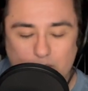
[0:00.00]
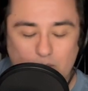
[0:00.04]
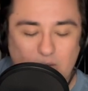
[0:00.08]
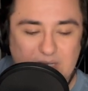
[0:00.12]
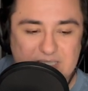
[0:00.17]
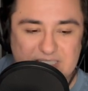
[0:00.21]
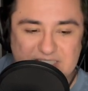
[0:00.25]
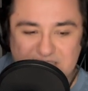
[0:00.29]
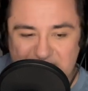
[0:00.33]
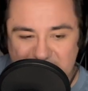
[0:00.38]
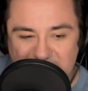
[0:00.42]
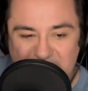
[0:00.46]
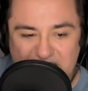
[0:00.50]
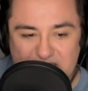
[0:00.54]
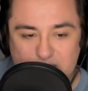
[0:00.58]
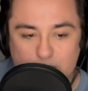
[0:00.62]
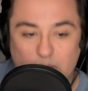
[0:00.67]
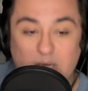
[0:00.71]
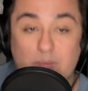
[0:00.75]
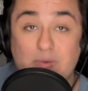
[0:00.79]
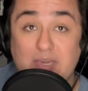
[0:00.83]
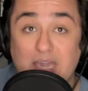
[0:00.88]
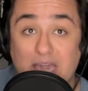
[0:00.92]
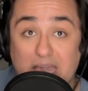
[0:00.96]
6,
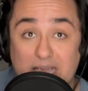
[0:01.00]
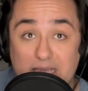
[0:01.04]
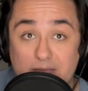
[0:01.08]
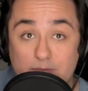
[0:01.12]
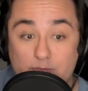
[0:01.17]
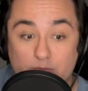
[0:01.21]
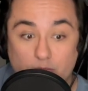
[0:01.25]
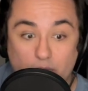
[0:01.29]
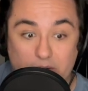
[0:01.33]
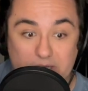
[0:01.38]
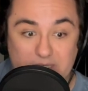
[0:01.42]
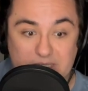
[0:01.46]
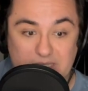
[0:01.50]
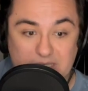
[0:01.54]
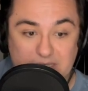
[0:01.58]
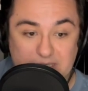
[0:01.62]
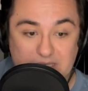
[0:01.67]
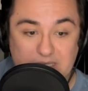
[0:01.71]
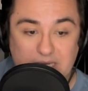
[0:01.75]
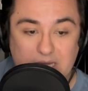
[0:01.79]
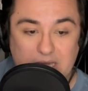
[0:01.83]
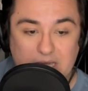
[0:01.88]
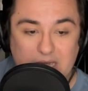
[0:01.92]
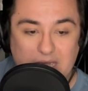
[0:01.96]
maybe 8
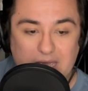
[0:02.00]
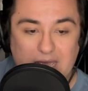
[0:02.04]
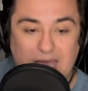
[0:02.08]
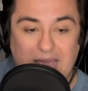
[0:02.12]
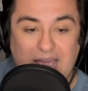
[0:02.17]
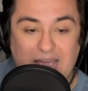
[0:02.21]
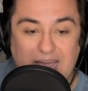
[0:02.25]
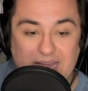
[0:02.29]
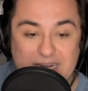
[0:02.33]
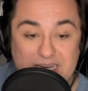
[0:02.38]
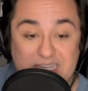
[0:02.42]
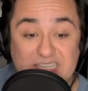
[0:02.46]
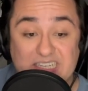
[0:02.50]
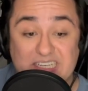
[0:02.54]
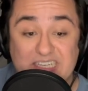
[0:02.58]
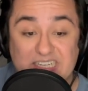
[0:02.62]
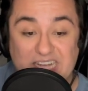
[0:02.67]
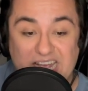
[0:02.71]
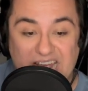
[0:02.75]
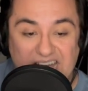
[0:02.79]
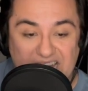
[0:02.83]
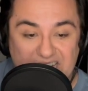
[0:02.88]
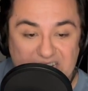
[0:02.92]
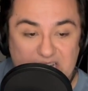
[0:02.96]
voices, added an
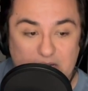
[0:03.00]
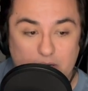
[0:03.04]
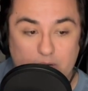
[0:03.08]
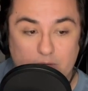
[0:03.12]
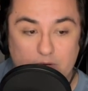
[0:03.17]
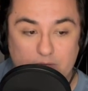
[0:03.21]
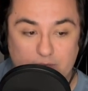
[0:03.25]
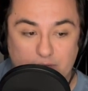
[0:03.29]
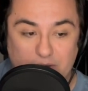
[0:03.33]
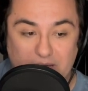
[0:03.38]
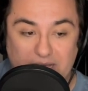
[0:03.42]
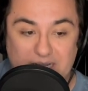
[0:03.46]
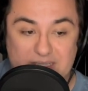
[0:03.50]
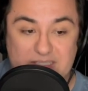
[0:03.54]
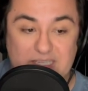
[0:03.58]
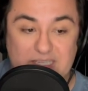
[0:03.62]
echo effect